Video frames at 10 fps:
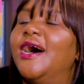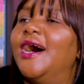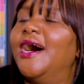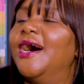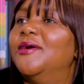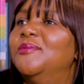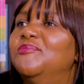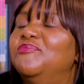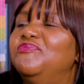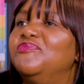
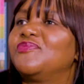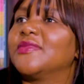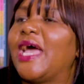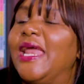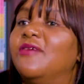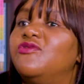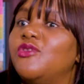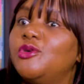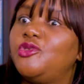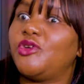
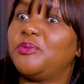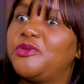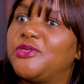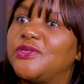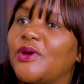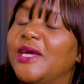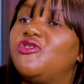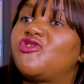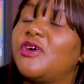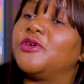road trips. So I
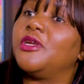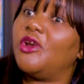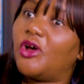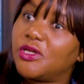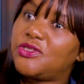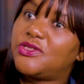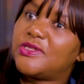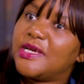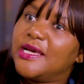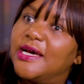travel a lot.
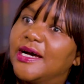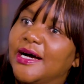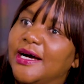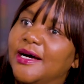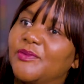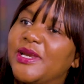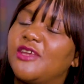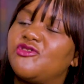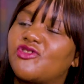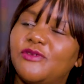When I
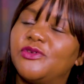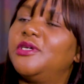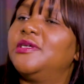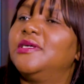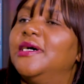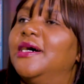travel